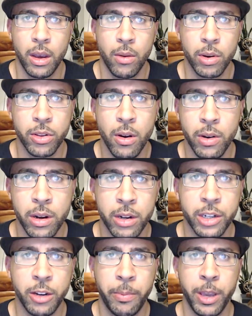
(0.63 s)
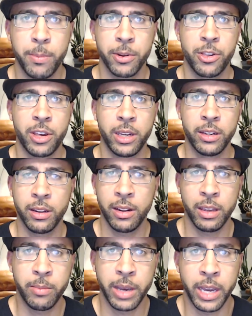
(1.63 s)
What's going on, good people? Chidi
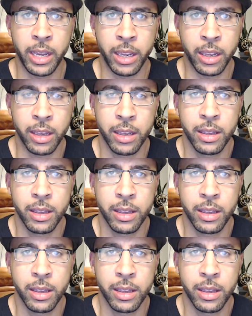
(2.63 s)
Delibe.